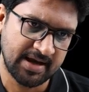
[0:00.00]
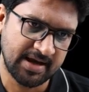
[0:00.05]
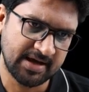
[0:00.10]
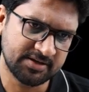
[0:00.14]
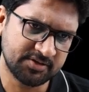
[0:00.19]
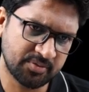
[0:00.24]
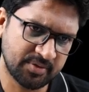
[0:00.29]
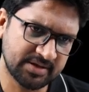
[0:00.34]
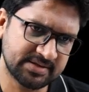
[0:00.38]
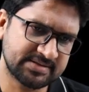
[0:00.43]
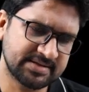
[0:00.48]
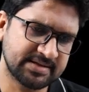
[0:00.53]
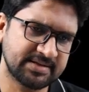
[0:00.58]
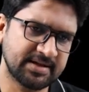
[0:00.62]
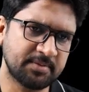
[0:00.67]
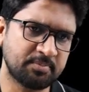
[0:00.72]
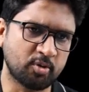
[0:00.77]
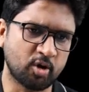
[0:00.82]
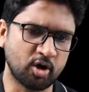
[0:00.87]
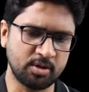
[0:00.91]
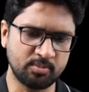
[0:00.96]
As you can see
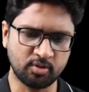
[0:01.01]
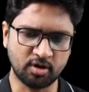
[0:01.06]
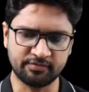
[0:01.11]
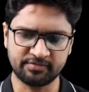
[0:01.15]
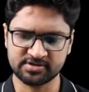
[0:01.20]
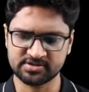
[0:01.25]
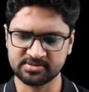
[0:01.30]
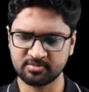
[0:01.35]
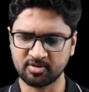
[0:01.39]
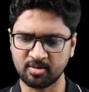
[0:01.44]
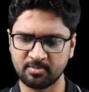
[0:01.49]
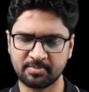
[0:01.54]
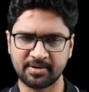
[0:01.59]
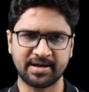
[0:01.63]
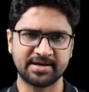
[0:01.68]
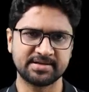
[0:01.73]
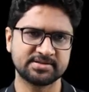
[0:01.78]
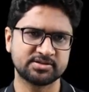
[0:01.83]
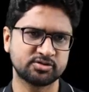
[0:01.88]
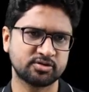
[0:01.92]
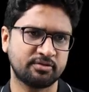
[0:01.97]
that polymorphism
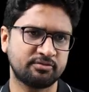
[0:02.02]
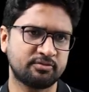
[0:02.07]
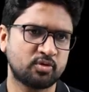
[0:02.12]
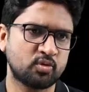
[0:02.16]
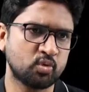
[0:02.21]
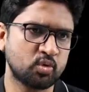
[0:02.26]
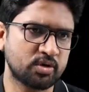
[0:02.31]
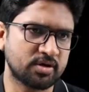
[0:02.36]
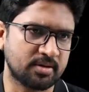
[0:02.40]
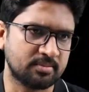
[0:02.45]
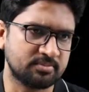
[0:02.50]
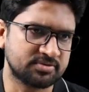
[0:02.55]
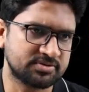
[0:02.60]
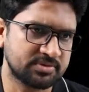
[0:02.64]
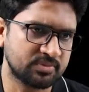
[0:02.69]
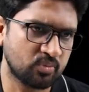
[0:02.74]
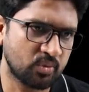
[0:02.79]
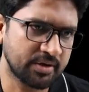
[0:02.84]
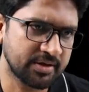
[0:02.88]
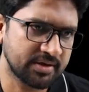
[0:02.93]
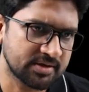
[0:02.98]
comprises of two terms.
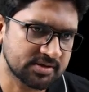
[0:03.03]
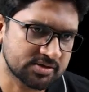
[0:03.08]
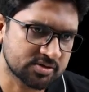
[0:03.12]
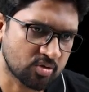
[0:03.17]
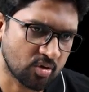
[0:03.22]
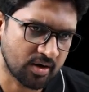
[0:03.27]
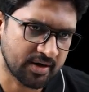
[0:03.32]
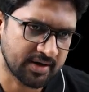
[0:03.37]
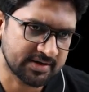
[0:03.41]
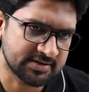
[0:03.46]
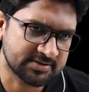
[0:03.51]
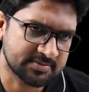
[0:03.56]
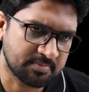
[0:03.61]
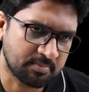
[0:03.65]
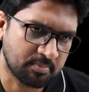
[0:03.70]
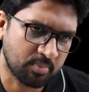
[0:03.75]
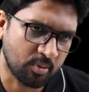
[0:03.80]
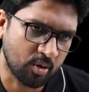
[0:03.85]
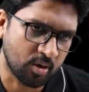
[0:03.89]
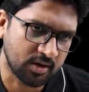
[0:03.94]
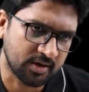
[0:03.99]
One is called as
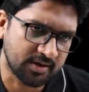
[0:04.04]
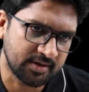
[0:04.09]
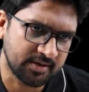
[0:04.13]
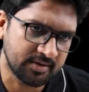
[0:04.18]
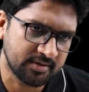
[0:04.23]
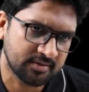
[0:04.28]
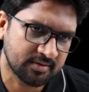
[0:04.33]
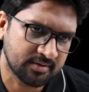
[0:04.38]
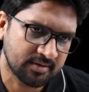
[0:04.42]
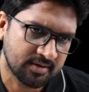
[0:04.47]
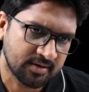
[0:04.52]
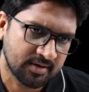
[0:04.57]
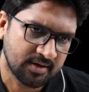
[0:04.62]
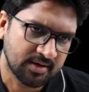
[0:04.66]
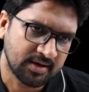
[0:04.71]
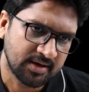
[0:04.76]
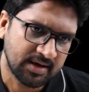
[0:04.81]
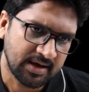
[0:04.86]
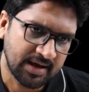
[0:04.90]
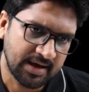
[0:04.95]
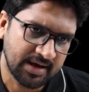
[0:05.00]
poly
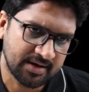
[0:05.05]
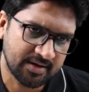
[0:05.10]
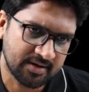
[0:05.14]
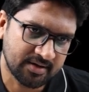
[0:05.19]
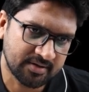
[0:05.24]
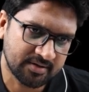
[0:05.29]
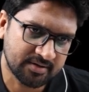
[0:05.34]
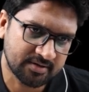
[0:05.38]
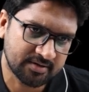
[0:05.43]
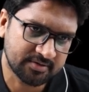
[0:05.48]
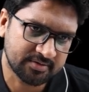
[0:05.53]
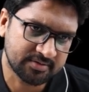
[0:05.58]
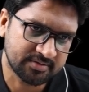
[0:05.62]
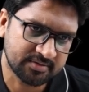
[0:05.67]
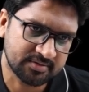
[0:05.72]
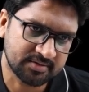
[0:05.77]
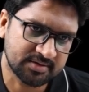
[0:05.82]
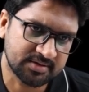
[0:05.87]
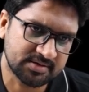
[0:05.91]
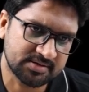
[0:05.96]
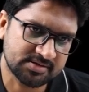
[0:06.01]
and another
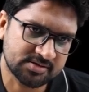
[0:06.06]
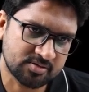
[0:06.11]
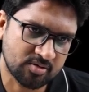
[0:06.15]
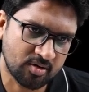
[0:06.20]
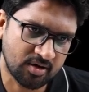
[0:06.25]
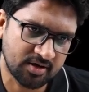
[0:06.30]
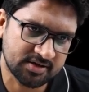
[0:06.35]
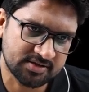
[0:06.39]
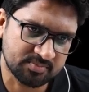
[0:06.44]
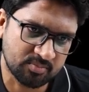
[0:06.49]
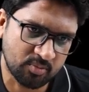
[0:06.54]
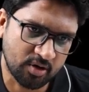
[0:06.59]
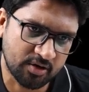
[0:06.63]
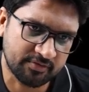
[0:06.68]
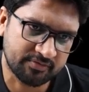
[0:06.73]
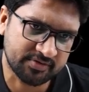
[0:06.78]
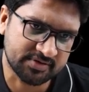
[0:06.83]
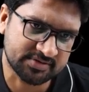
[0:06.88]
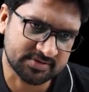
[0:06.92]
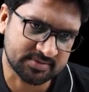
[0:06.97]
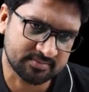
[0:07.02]
is called as
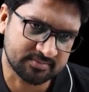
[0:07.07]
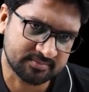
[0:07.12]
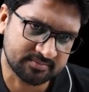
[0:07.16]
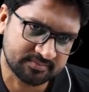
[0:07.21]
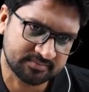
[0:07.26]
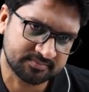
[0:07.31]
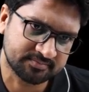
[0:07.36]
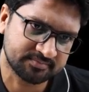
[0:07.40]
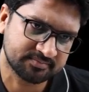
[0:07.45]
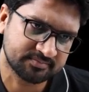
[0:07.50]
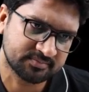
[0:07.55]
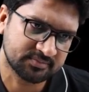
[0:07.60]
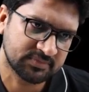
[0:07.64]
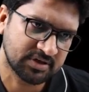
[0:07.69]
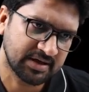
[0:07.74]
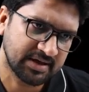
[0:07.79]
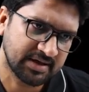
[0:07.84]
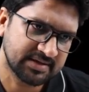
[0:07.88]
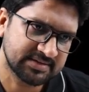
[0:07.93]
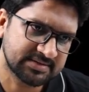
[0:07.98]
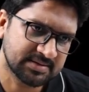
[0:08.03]
morphism.
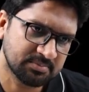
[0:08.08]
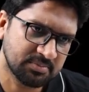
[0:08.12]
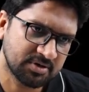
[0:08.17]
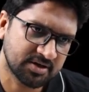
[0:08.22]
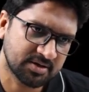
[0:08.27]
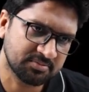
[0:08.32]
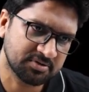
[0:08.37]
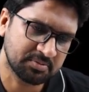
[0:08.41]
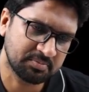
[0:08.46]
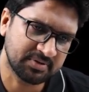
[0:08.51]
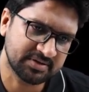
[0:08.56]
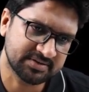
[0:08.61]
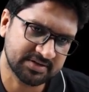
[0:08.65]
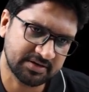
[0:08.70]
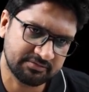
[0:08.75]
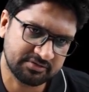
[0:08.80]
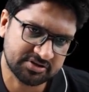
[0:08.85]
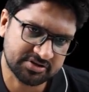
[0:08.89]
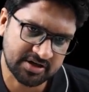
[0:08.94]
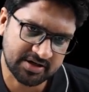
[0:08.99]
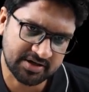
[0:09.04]
In simple term, it means
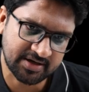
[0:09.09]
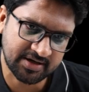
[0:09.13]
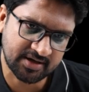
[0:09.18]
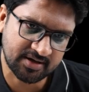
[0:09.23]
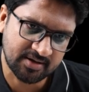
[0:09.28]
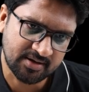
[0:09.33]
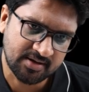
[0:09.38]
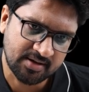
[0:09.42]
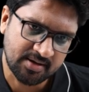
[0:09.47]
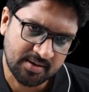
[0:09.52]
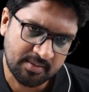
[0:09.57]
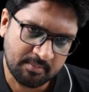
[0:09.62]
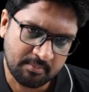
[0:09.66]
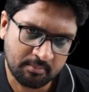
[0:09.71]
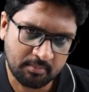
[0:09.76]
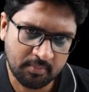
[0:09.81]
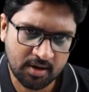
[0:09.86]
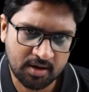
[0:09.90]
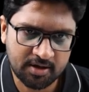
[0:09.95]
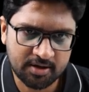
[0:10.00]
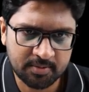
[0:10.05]
that which can take
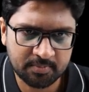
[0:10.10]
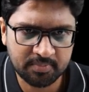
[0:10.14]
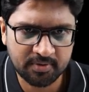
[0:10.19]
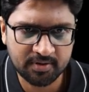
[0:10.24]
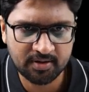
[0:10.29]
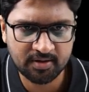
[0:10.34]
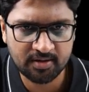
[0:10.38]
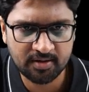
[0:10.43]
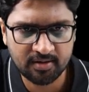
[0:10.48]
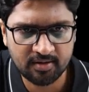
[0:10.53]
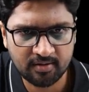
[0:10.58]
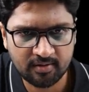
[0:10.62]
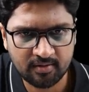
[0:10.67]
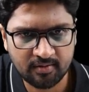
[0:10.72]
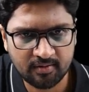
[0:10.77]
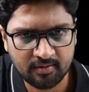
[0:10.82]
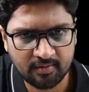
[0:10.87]
multiple